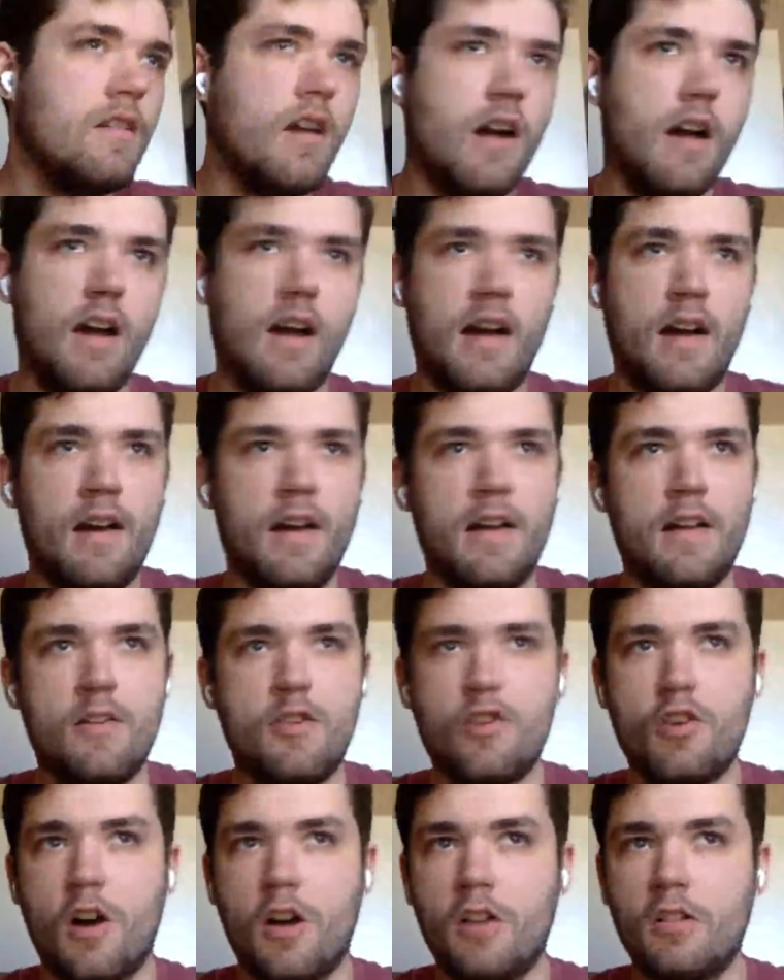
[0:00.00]
uh,
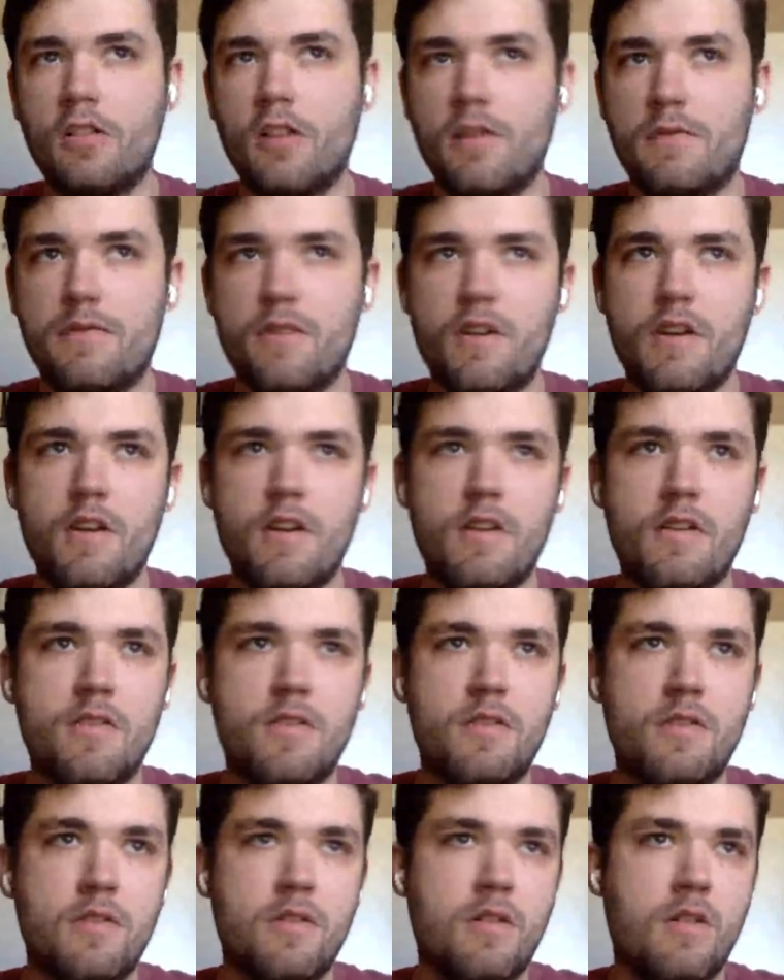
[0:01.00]
Sean
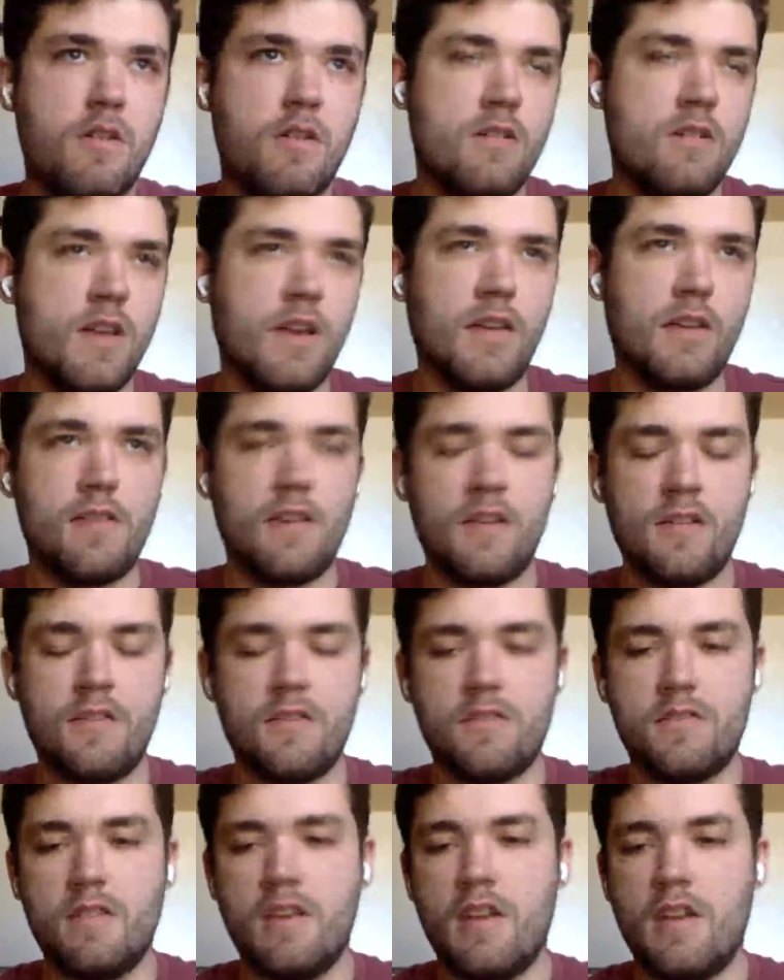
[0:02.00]
Clifford's, your Nick
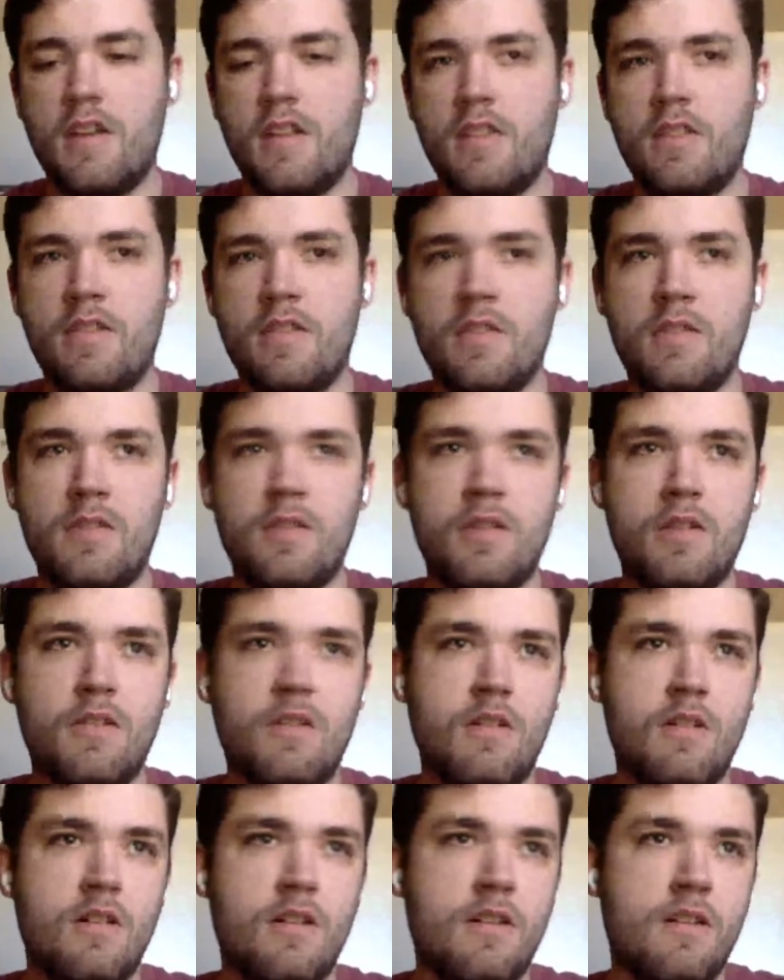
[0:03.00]
Singletons,
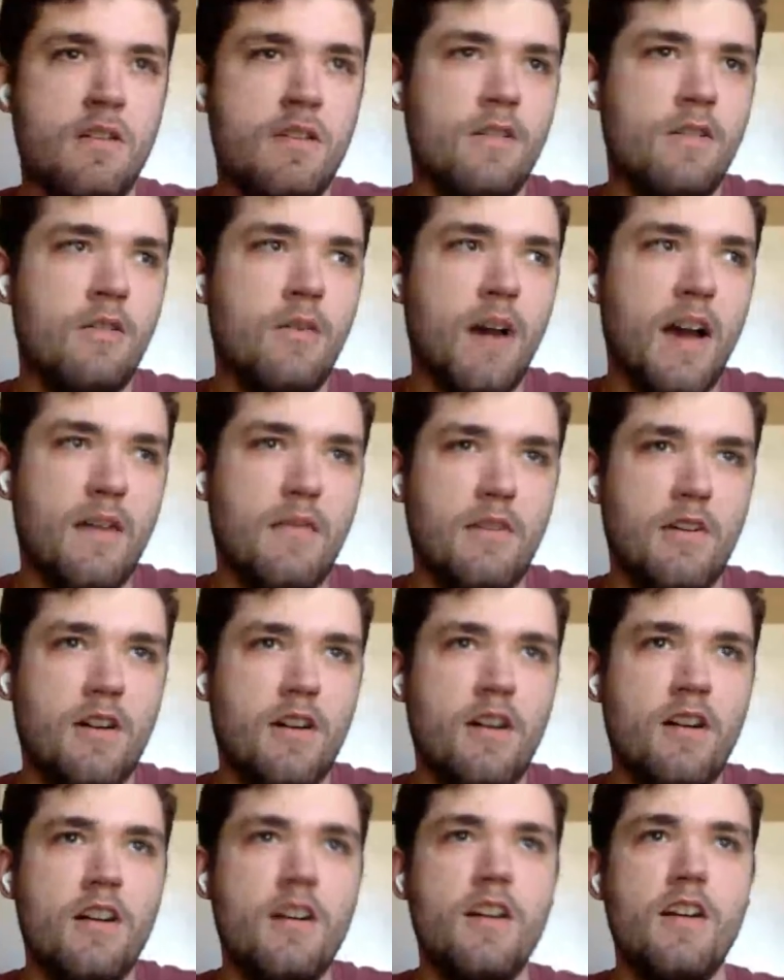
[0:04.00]
your
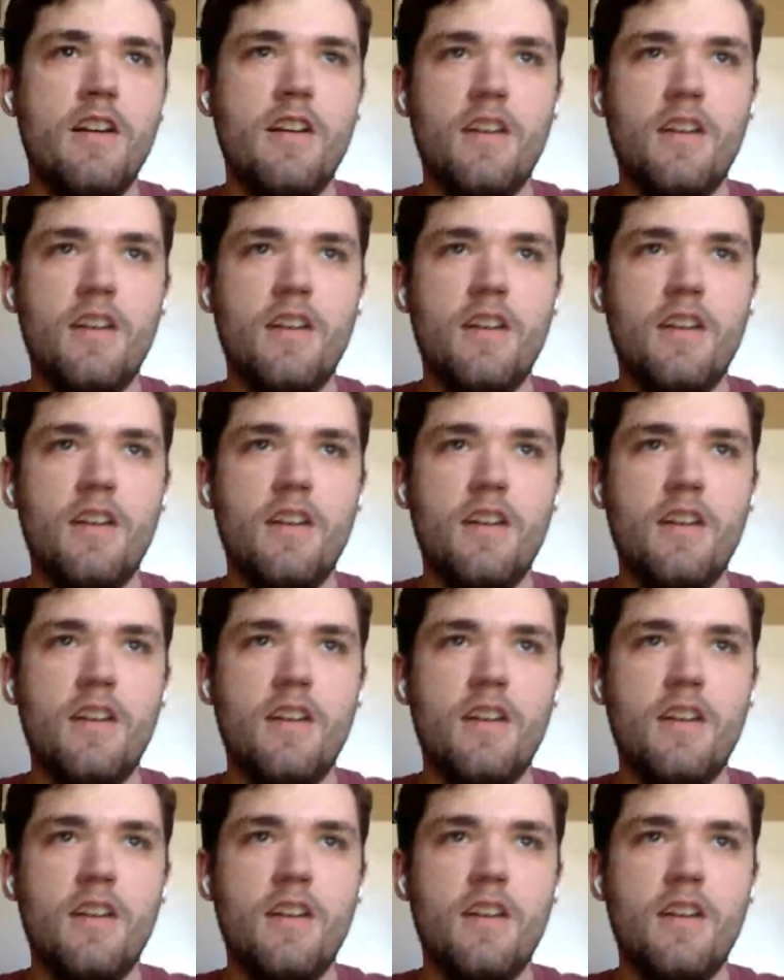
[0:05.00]
whoever,